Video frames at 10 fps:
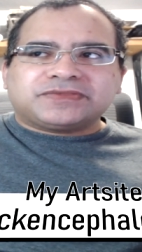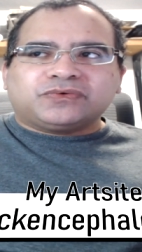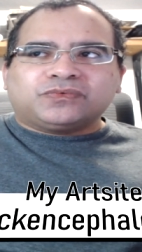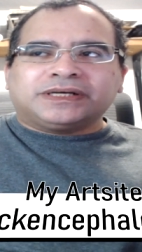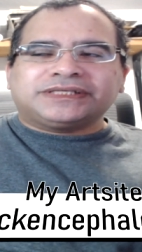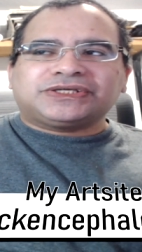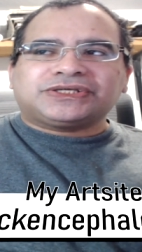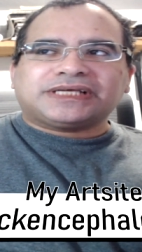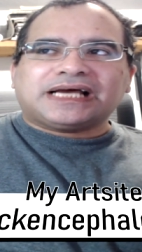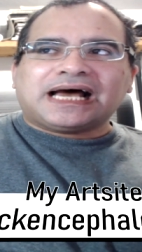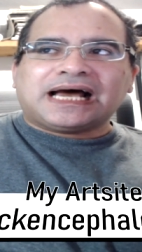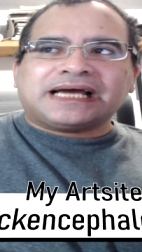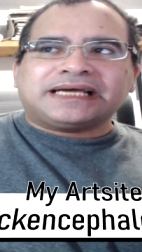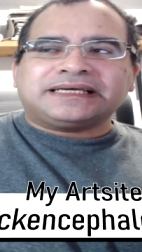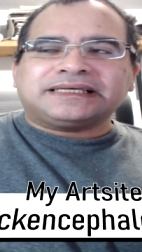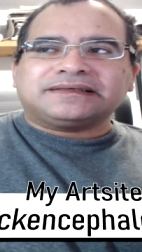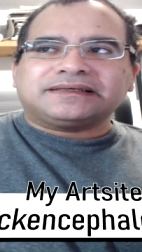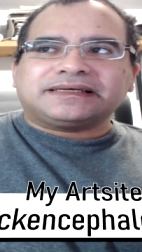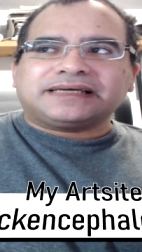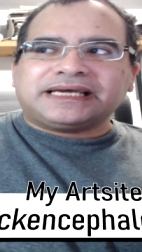once I
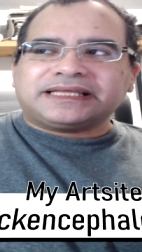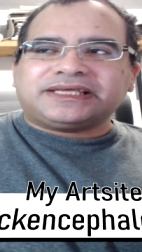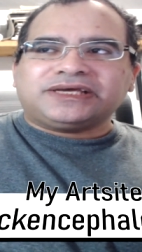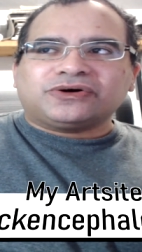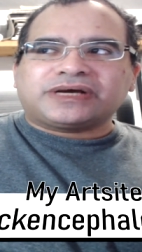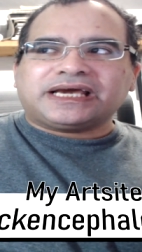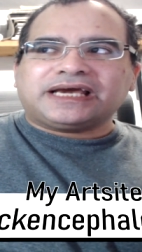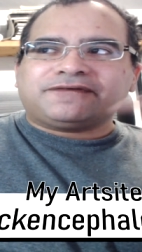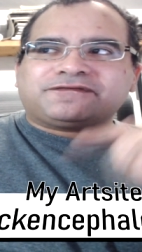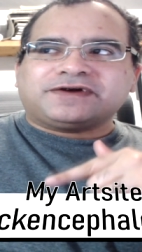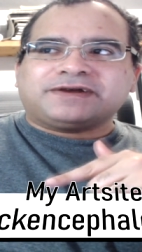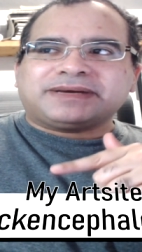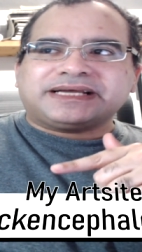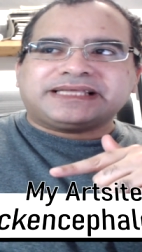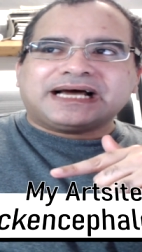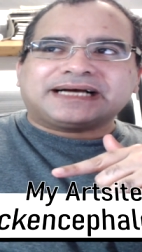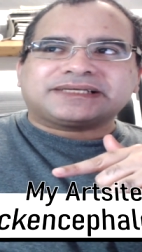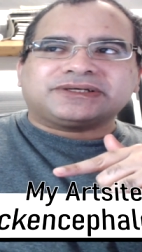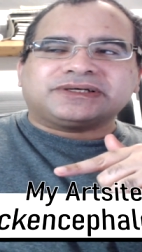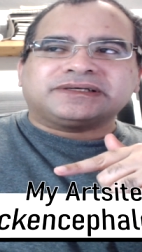get the okay from my
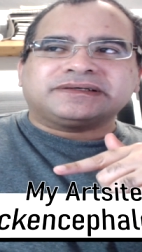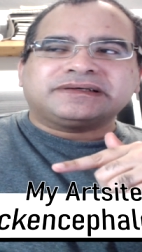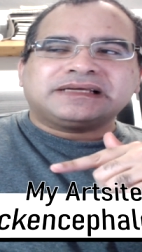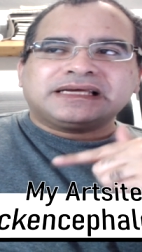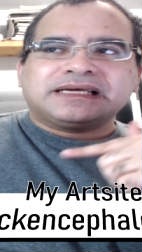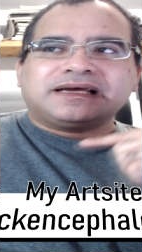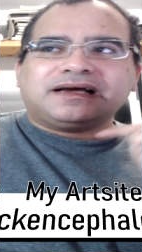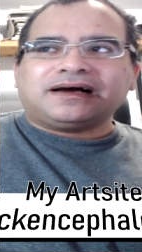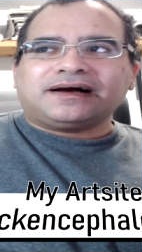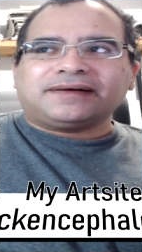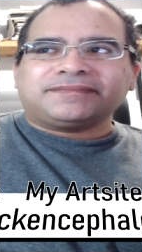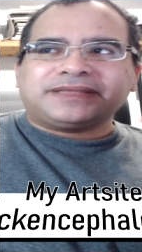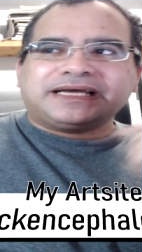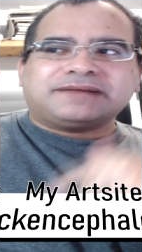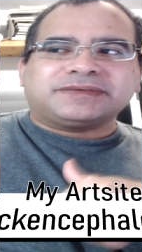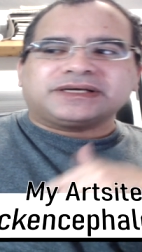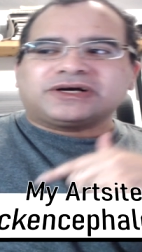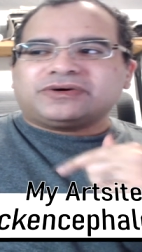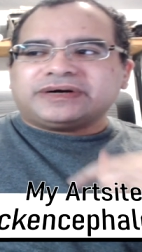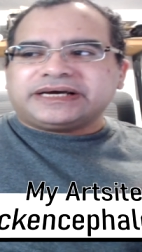doctor, um, then I'm gonna
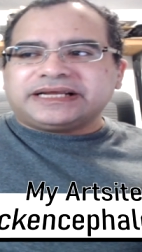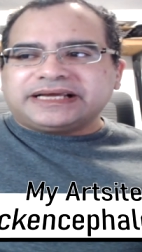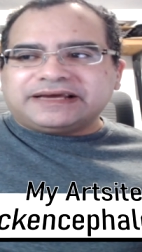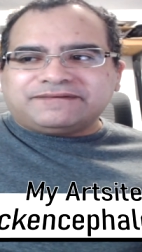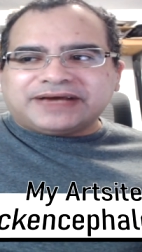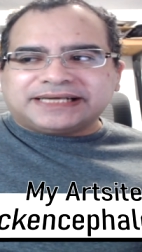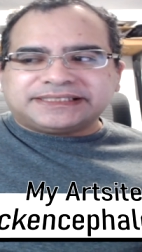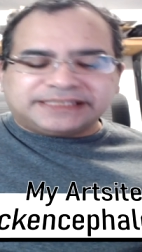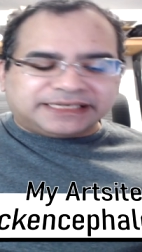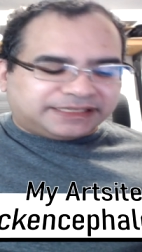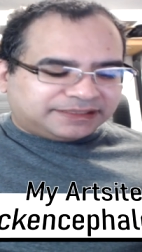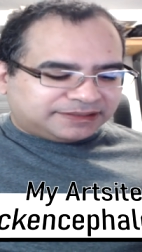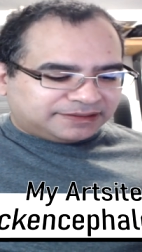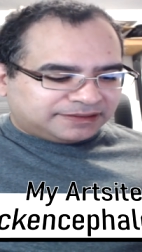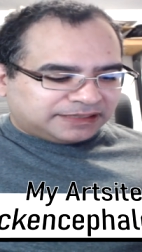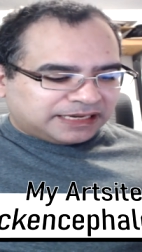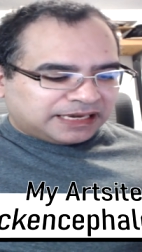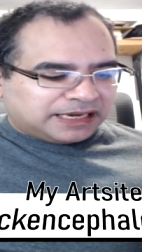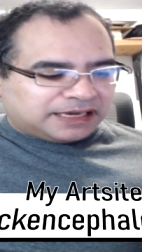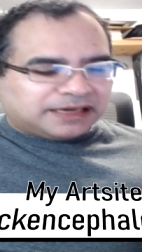go ahead and get vaccinated.
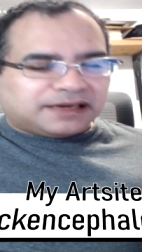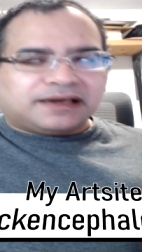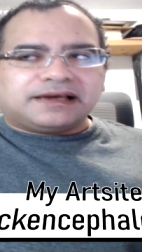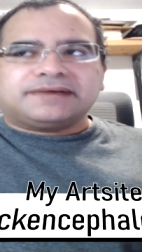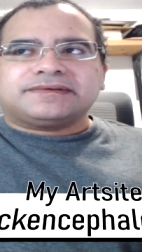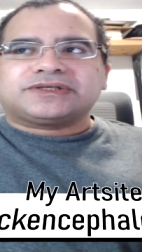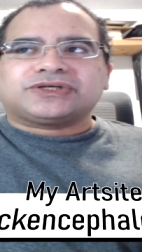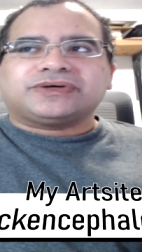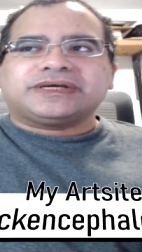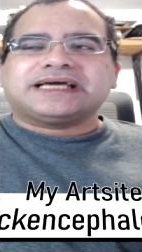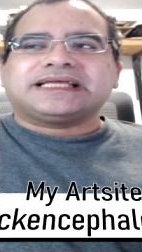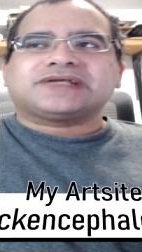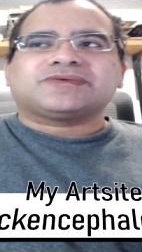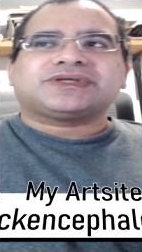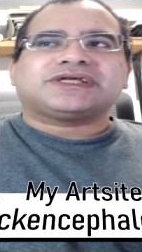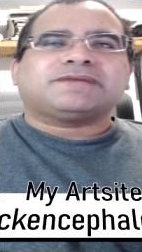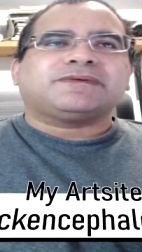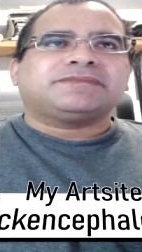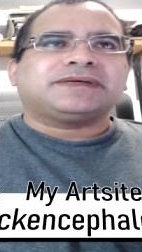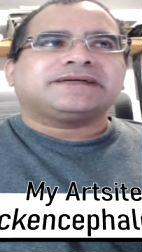So yeah, that's what's up
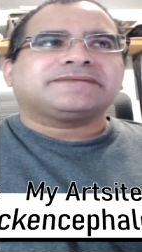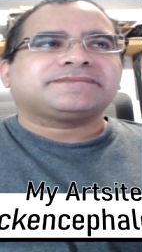with me.